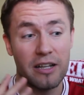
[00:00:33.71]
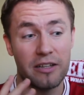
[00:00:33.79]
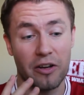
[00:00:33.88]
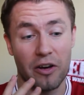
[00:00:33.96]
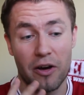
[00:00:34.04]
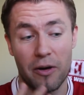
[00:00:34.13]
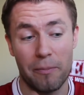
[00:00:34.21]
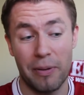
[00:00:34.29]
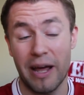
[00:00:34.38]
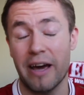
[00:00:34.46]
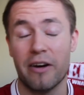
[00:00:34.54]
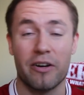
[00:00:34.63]
the
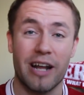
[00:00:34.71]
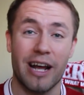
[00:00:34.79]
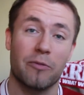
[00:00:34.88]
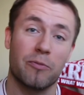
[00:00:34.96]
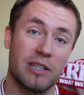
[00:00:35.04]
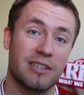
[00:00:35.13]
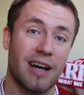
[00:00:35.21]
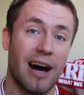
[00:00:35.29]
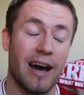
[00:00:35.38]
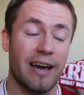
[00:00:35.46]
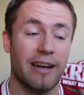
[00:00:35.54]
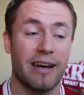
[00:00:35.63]
player that we
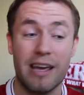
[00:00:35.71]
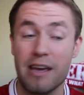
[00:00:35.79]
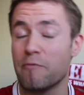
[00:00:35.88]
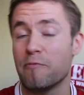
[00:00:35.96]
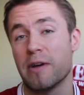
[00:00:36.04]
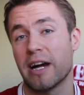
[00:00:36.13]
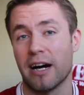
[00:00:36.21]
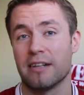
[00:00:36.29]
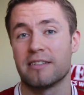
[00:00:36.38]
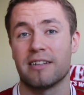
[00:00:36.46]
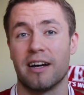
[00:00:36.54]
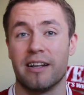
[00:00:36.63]
sign if we
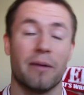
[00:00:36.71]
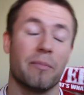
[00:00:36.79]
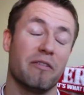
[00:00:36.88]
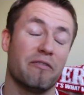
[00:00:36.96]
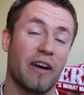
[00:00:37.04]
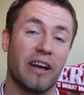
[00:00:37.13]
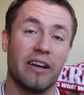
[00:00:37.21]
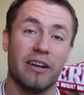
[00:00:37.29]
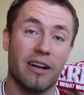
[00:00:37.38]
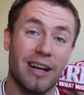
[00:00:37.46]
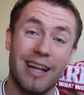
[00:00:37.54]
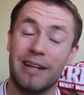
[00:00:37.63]
can't sign Nabil Fekir.